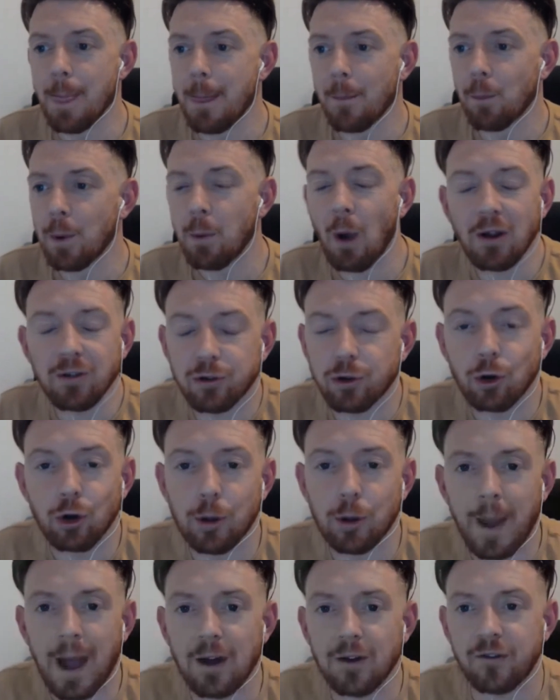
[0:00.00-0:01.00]
We won't talk
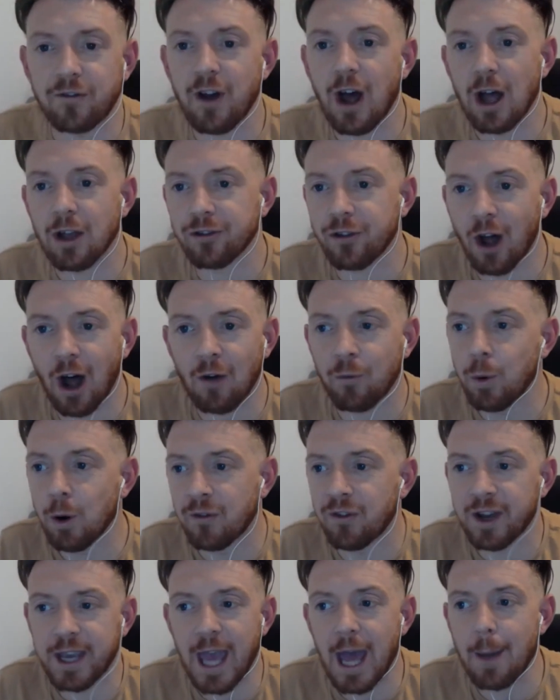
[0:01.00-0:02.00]
about the first half. We'll
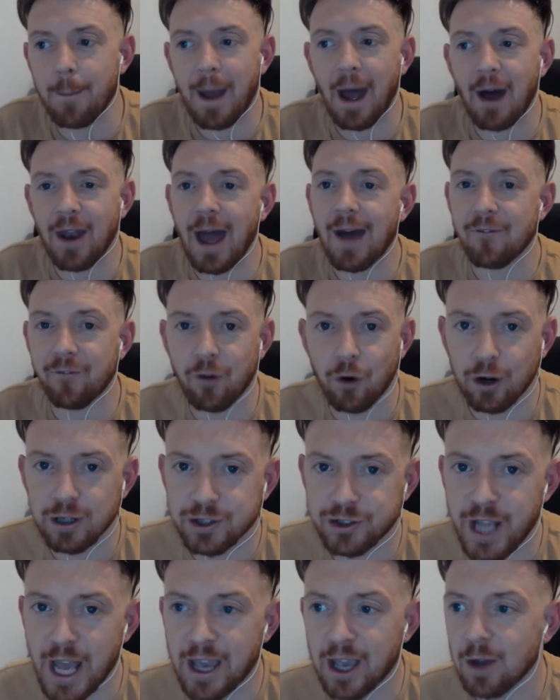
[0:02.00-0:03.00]
forget about that for a
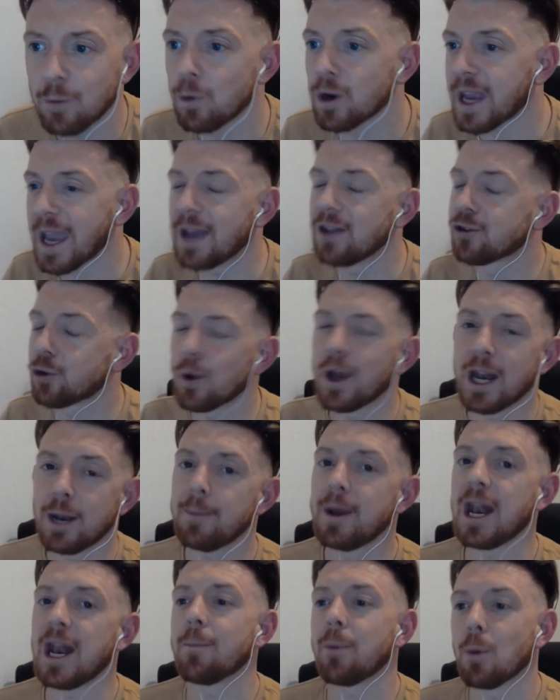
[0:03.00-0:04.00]
second. We'll get into it in a
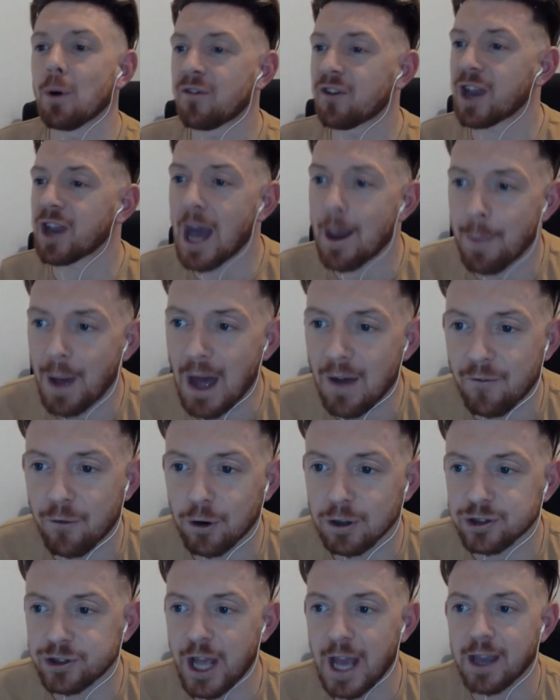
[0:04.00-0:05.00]
minute, but we'll forget about it for
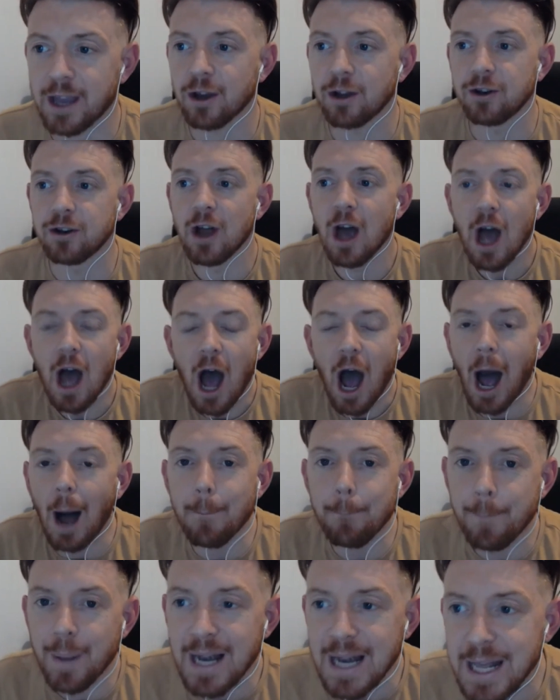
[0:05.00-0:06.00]
a second.
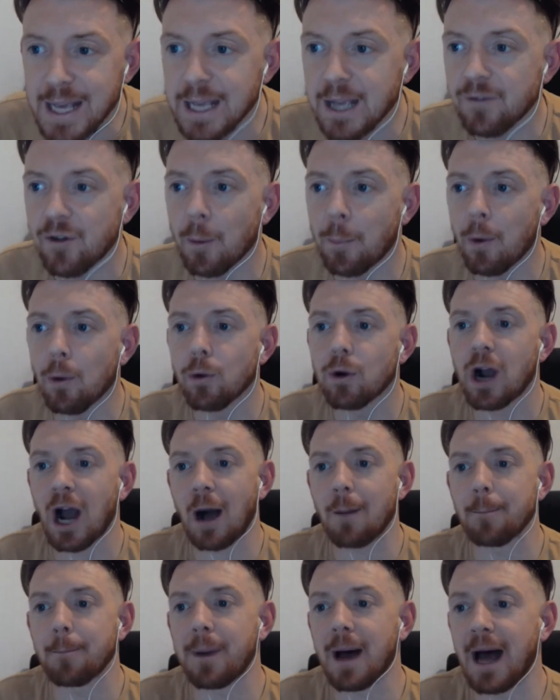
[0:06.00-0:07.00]
Unbelievable
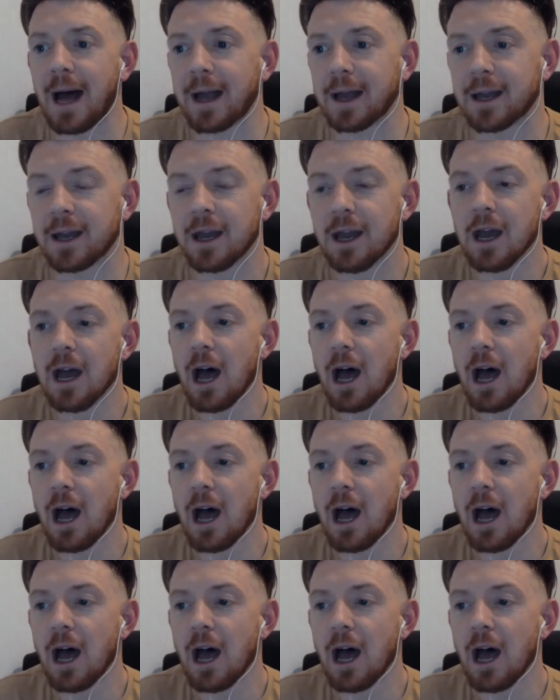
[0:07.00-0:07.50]
comeback.